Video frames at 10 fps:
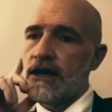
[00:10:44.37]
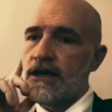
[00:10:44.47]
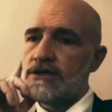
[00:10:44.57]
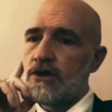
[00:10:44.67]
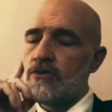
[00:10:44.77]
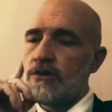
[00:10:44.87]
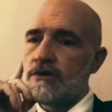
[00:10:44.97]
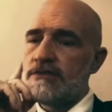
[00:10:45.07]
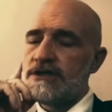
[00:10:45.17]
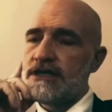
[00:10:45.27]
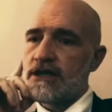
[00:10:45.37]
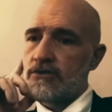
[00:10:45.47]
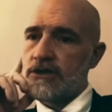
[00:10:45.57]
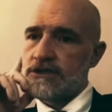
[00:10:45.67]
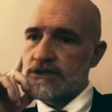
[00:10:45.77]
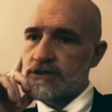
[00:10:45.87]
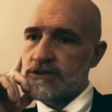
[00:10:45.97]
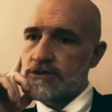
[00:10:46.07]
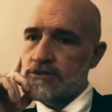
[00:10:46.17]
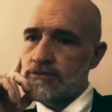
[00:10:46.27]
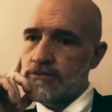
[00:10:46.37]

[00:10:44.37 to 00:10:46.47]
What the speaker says: and don't want to be decorations.